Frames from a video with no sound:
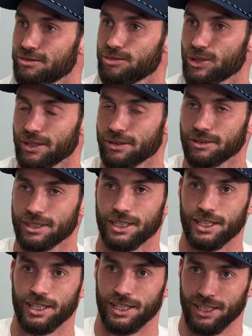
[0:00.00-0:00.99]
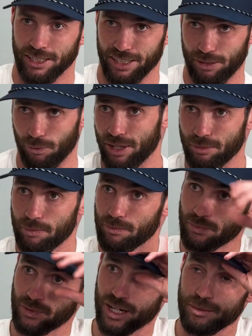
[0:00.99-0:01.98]
So, and we're
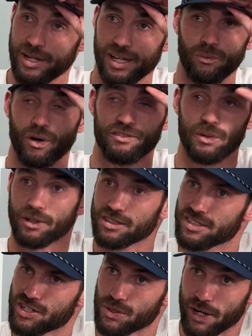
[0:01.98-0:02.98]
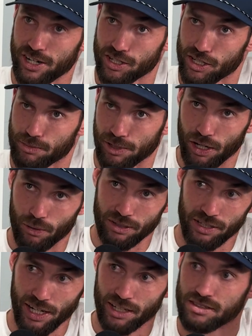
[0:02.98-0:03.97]
going to be in 1v1 situations, but knowing
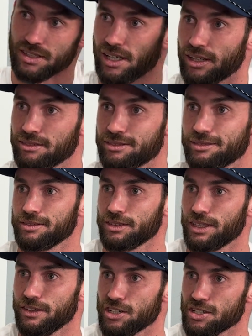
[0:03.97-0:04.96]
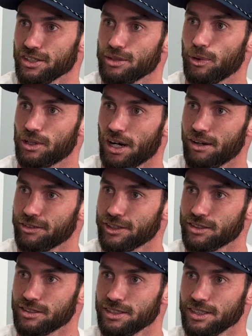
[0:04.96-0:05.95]
Dan's there gives us a little more
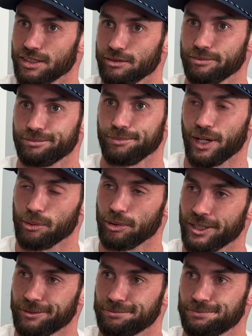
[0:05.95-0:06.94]
confidence to make a play.